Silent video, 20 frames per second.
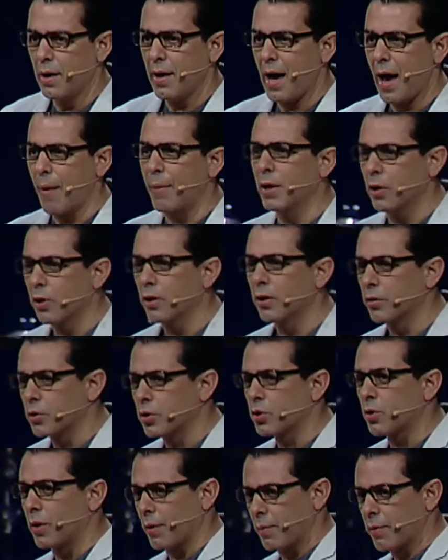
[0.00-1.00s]
How many heard her
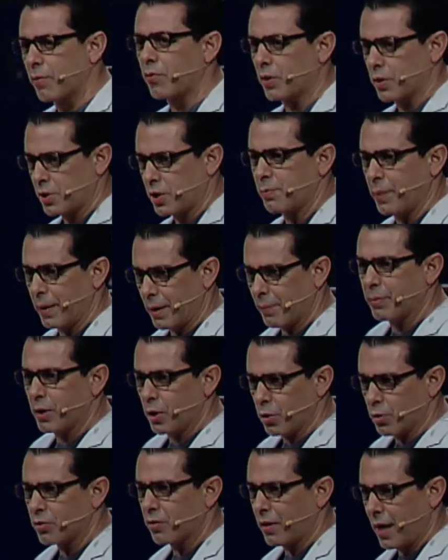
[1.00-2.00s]
story before? She's been
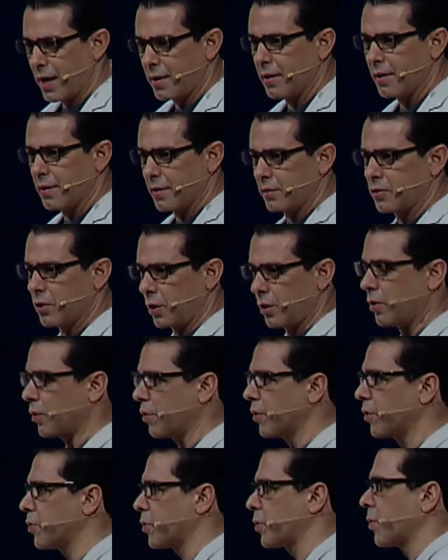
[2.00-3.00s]
abused, right? So you
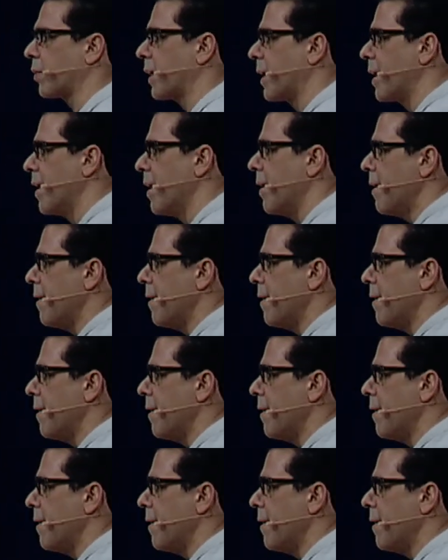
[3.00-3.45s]
heard her story.